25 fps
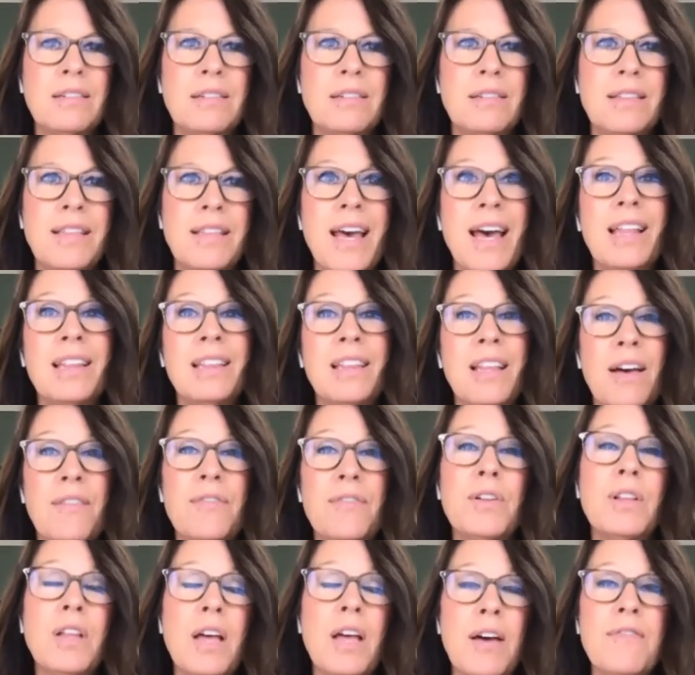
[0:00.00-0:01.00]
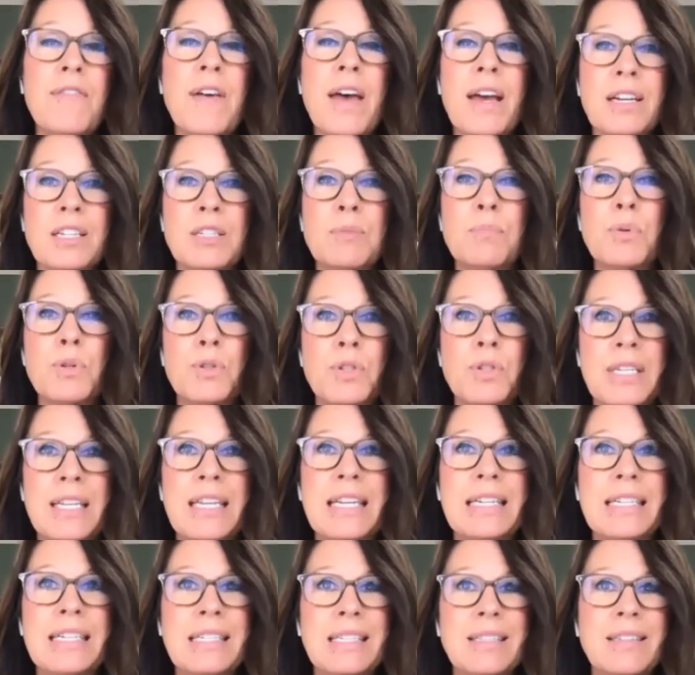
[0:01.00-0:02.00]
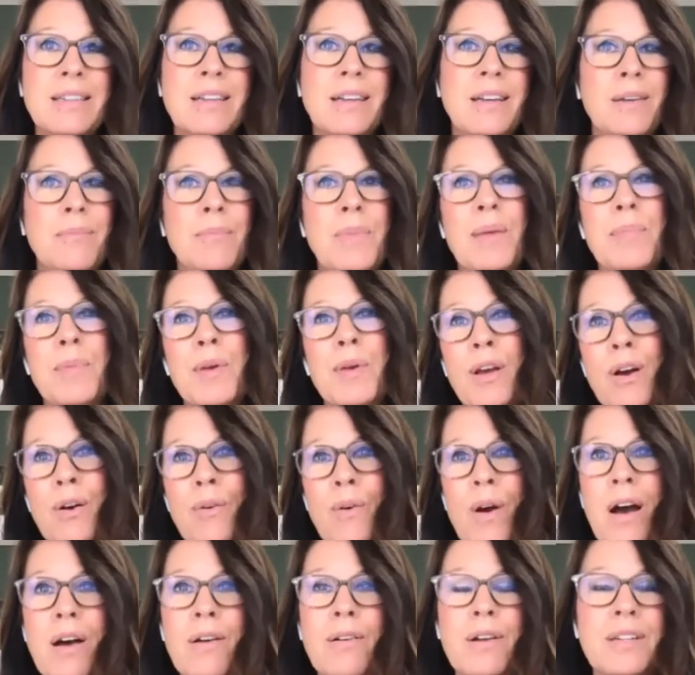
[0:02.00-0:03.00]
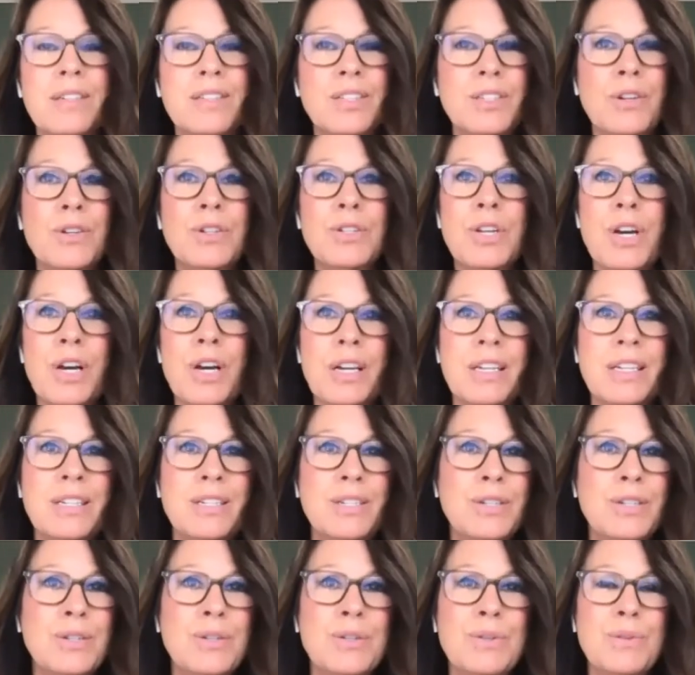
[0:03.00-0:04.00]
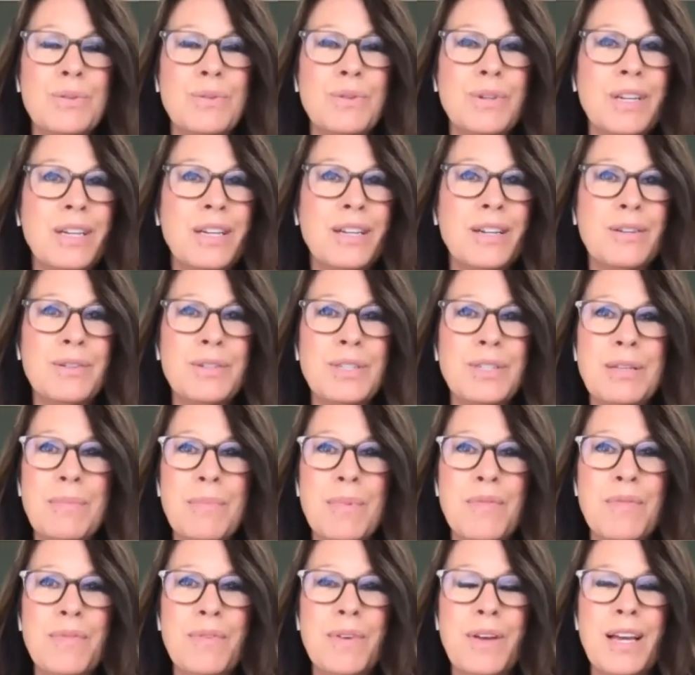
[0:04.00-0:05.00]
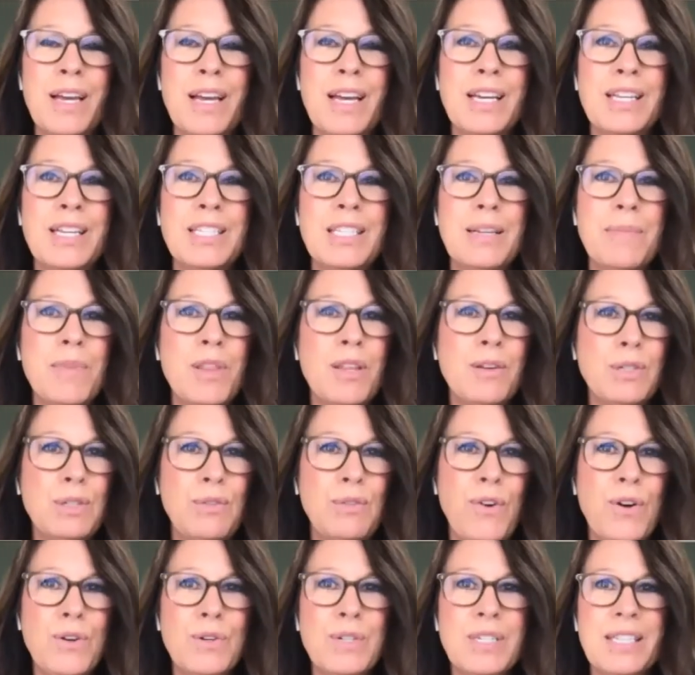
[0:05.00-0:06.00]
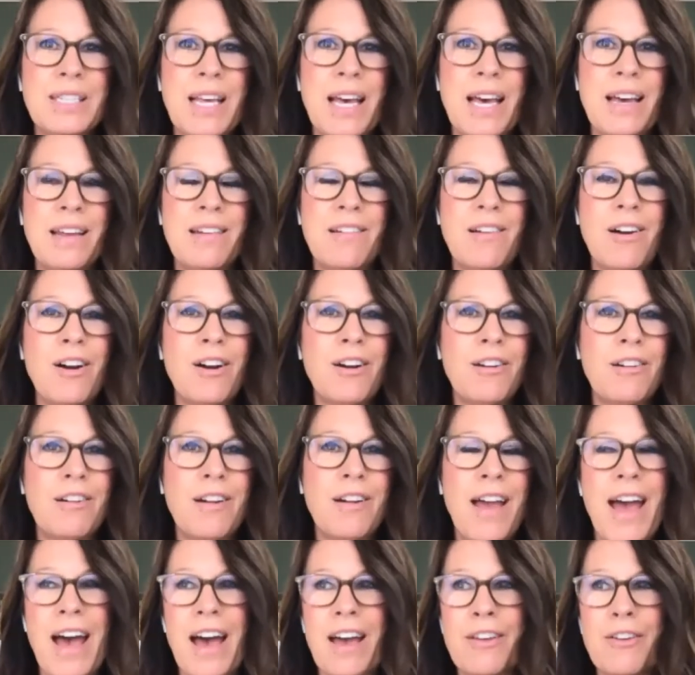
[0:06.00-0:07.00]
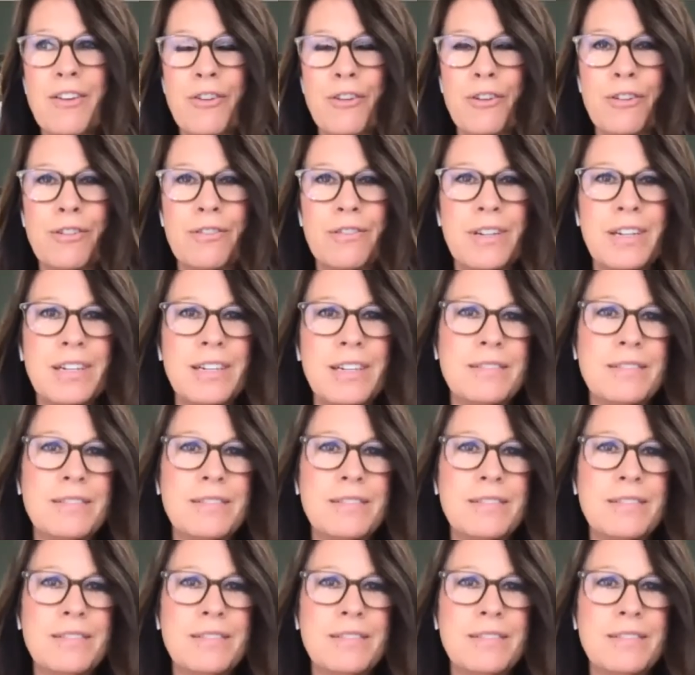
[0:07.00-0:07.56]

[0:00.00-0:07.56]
that level of expertise. Maybe go out and start talking to, some of those folks that are at your